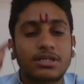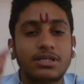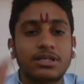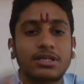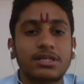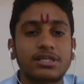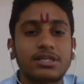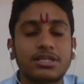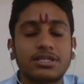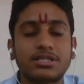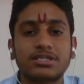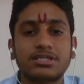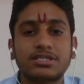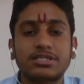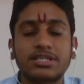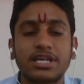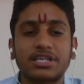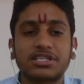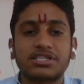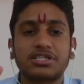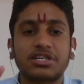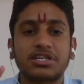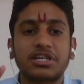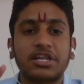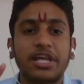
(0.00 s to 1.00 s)
It is
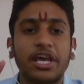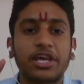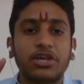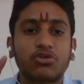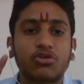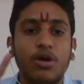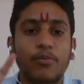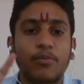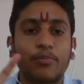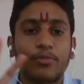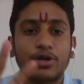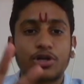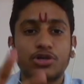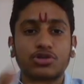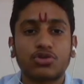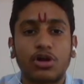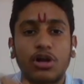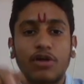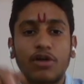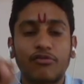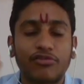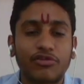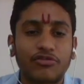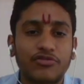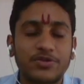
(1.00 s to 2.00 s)
just take your opponent's soul
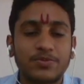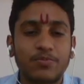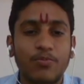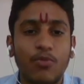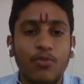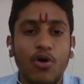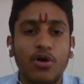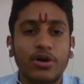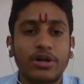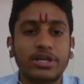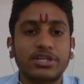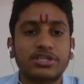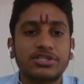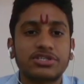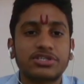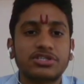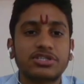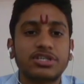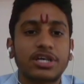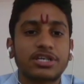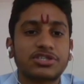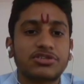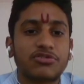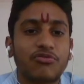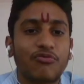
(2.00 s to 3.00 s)
out of his body. It's
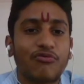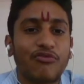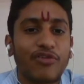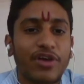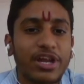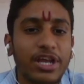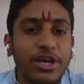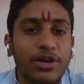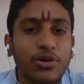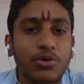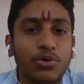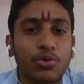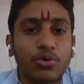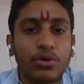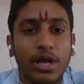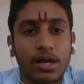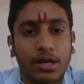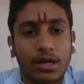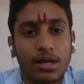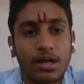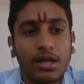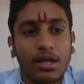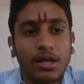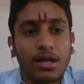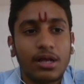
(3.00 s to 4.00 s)
just very cruel.
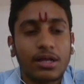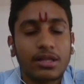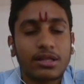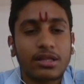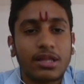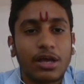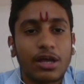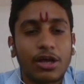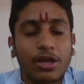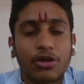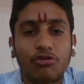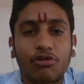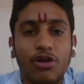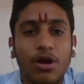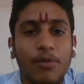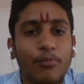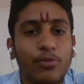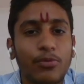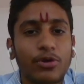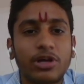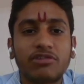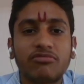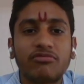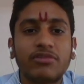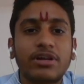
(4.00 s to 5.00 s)
Your
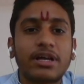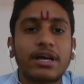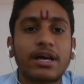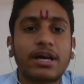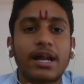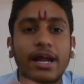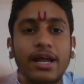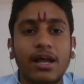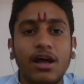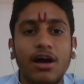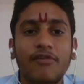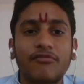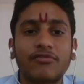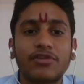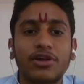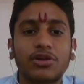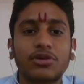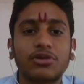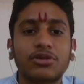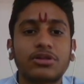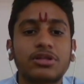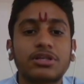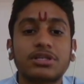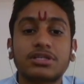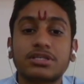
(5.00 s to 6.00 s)
opponent will cry
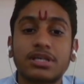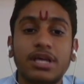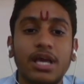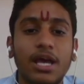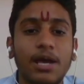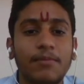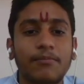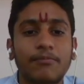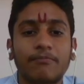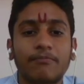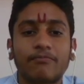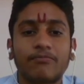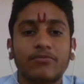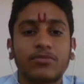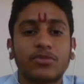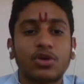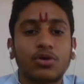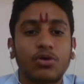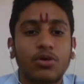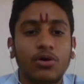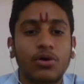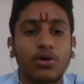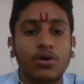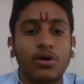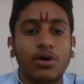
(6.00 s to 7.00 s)
after this game. You
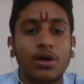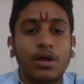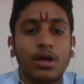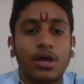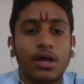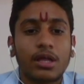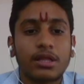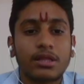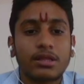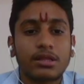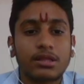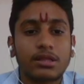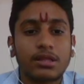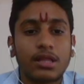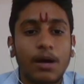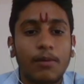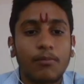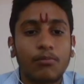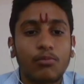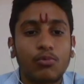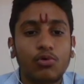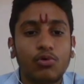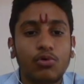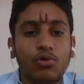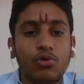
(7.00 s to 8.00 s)
know, the
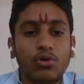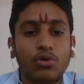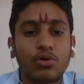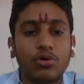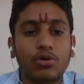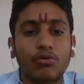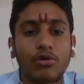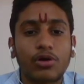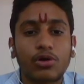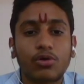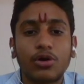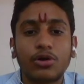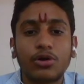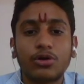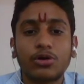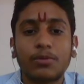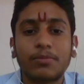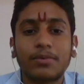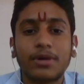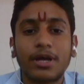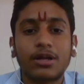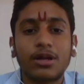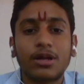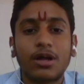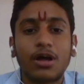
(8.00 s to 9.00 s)
move you are going to
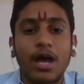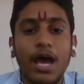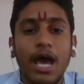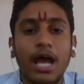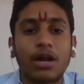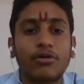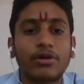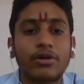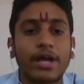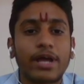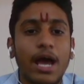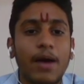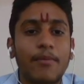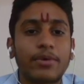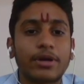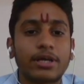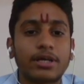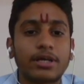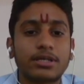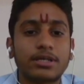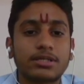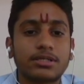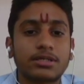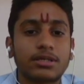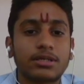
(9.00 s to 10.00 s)
play in a Halloween Gambit
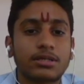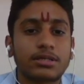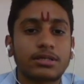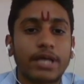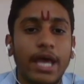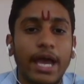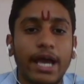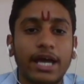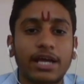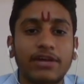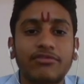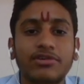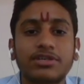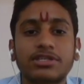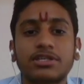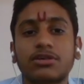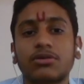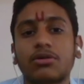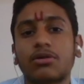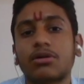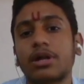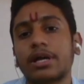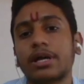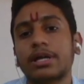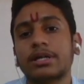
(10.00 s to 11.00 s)
is sacrificing
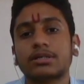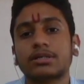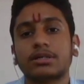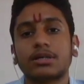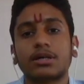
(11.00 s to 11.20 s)
your knight.